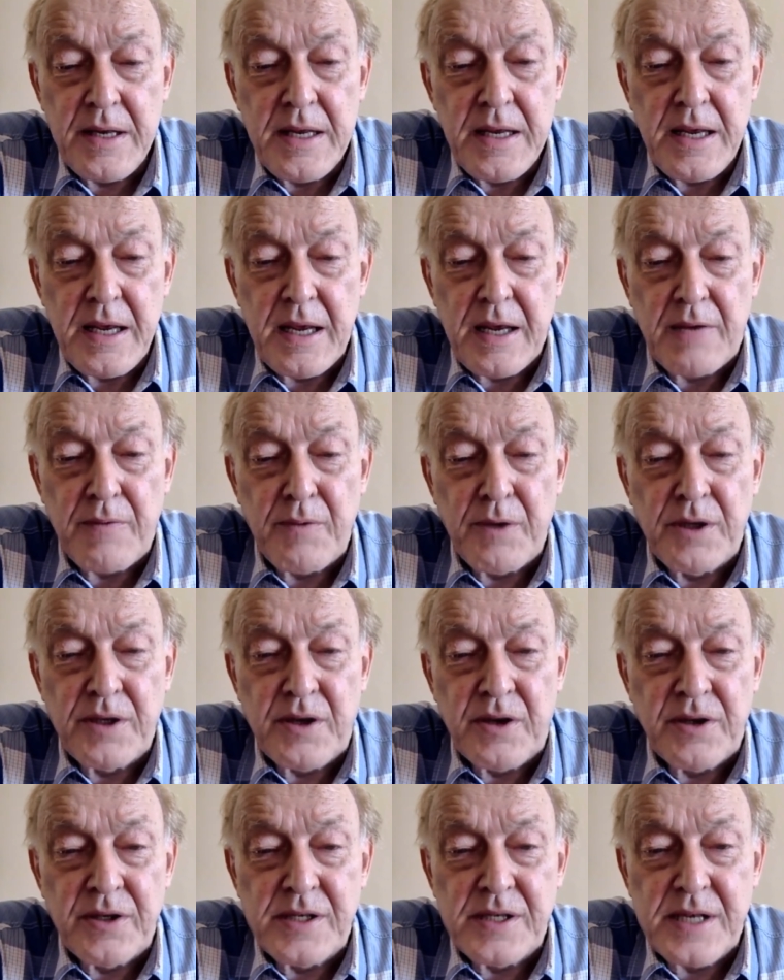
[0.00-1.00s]
It would
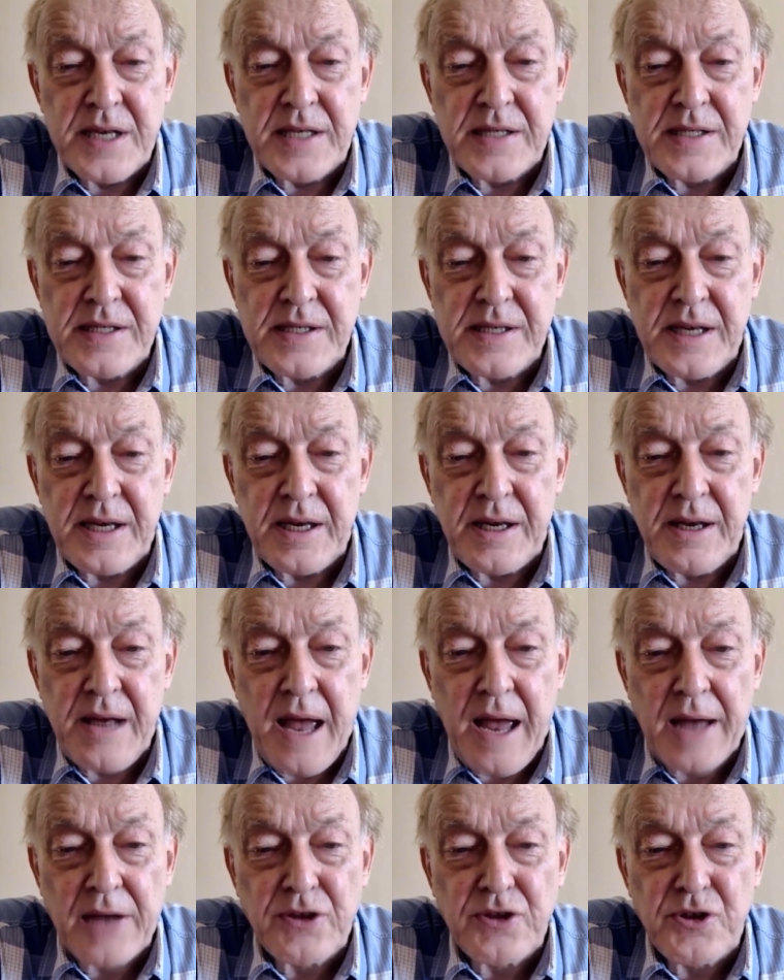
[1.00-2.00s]
consist in
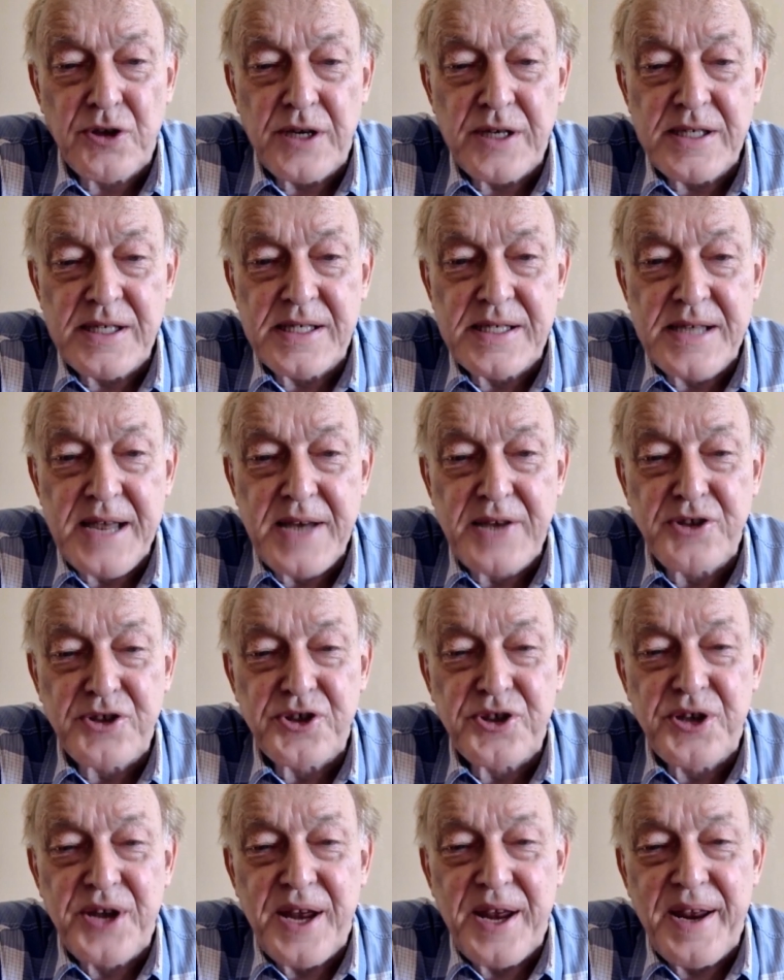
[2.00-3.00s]
actually
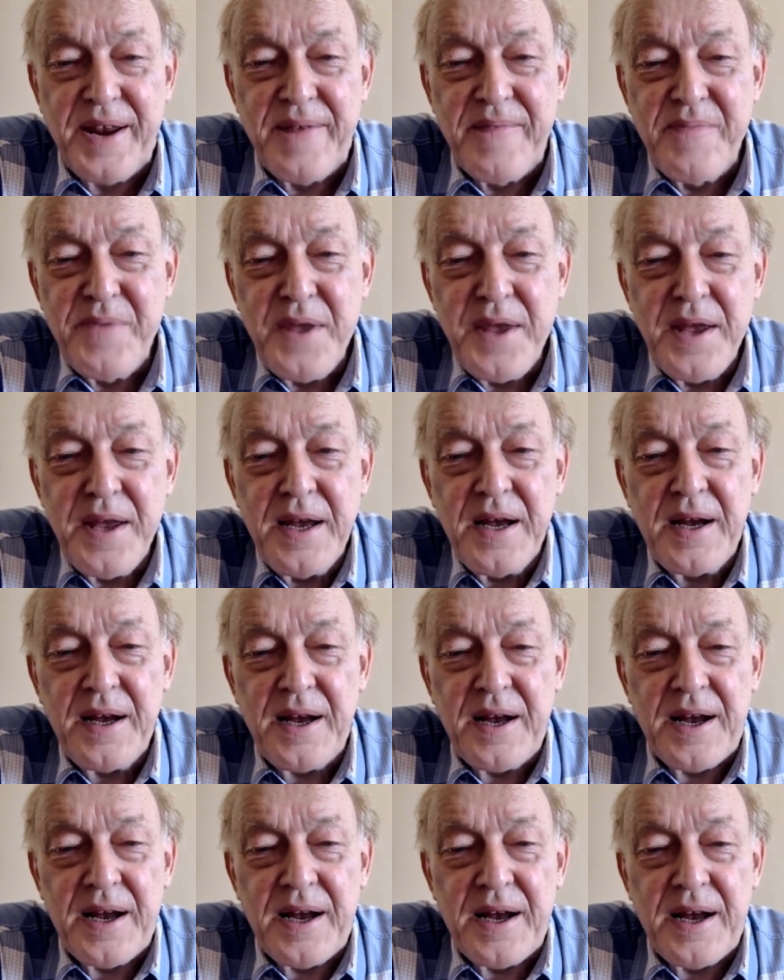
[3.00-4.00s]
stationing
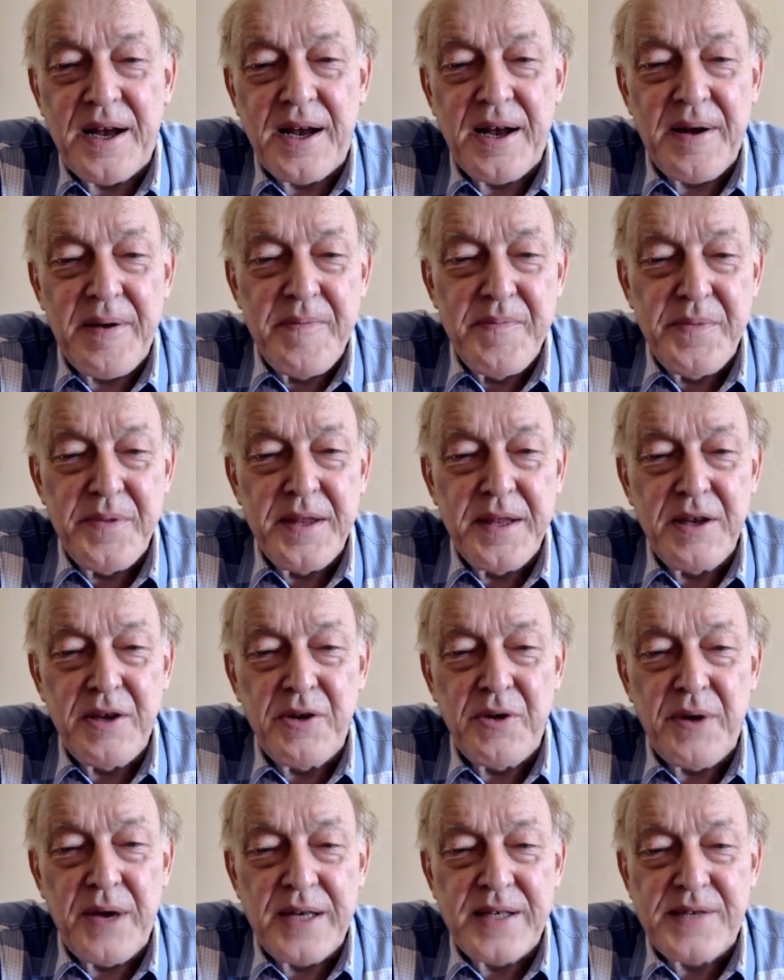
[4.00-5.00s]

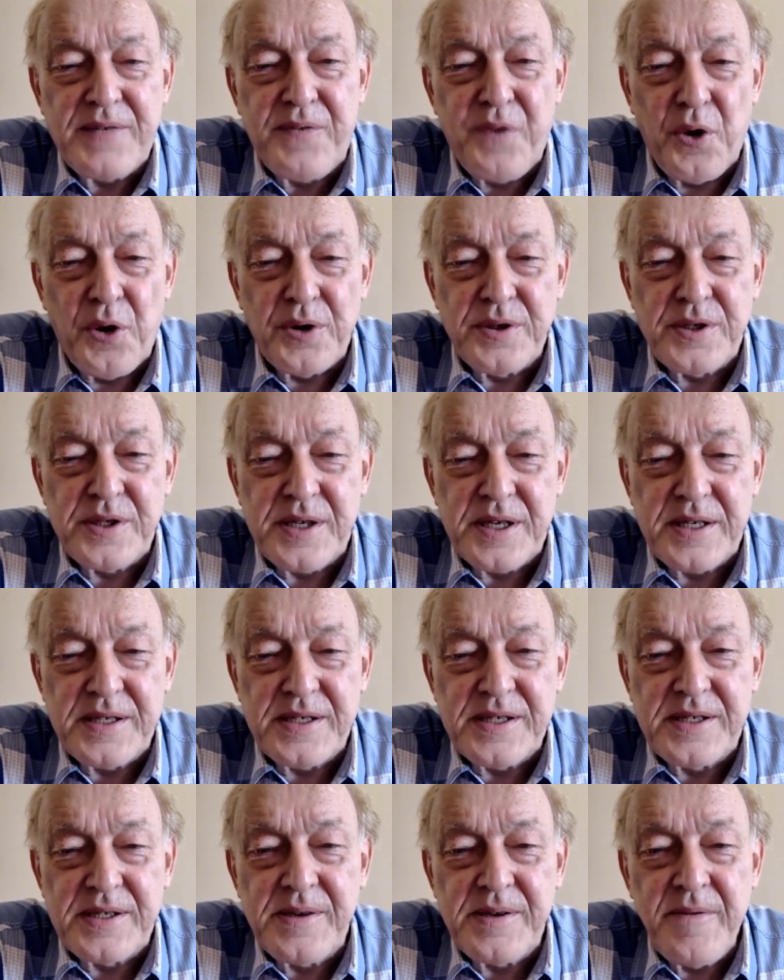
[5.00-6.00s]
U.S.
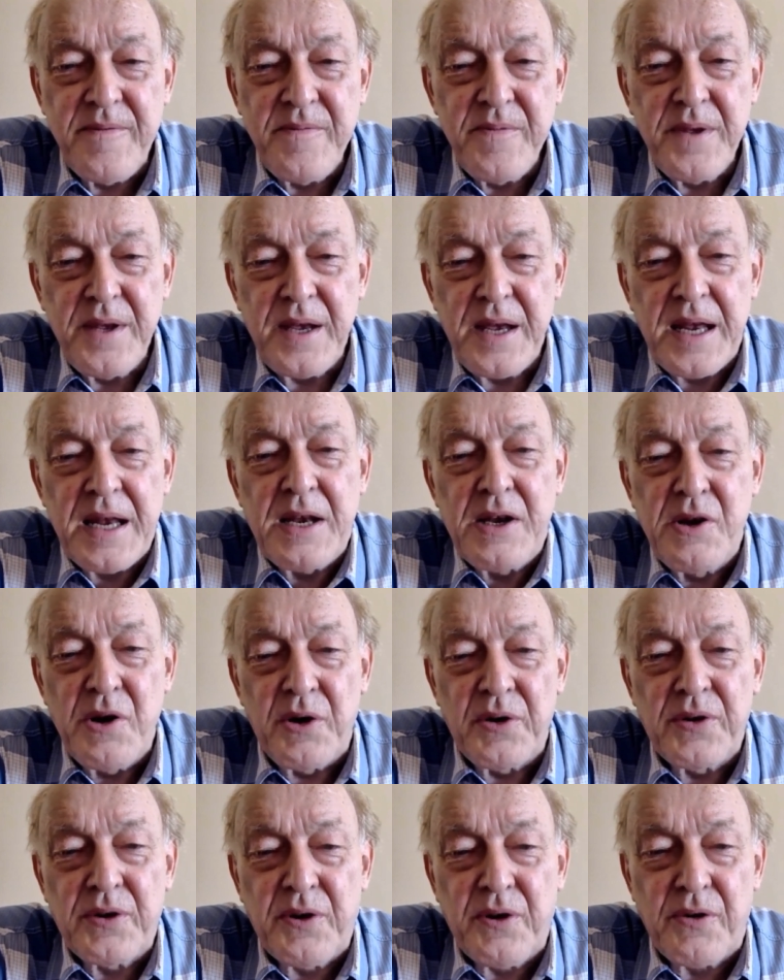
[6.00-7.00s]
forces in
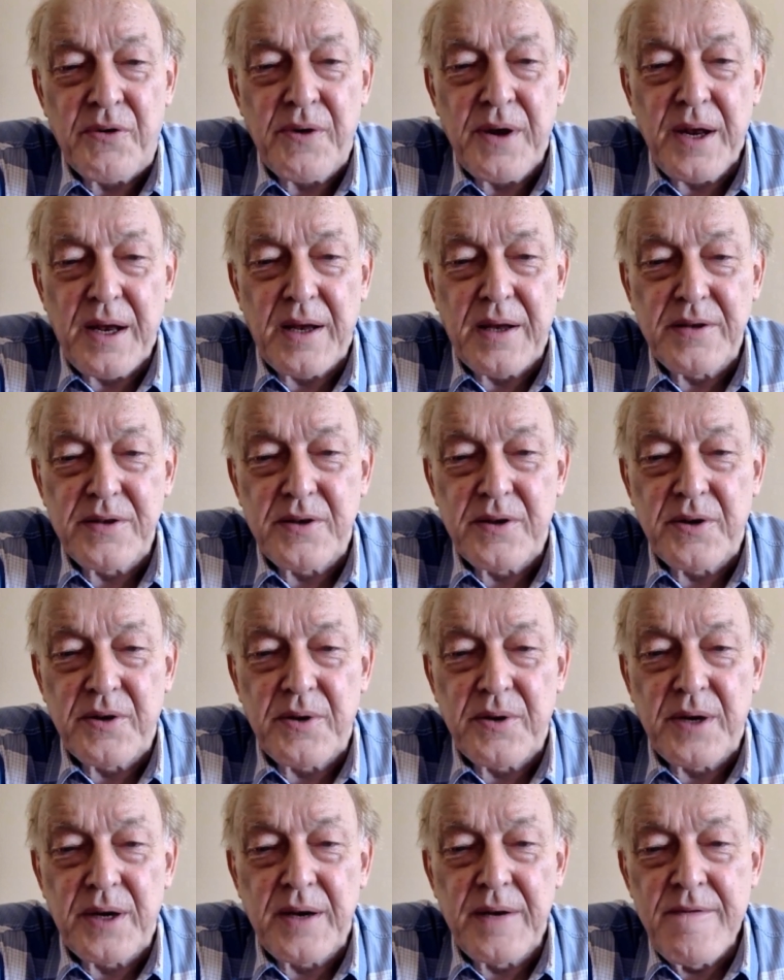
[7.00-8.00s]
North Korea.
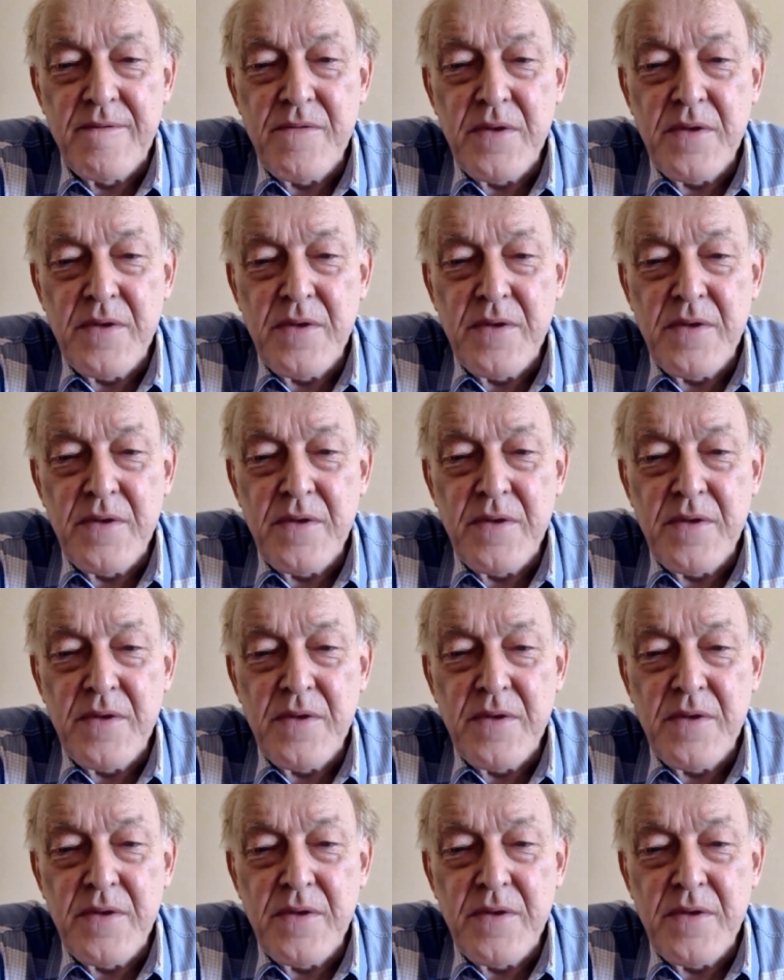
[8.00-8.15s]
So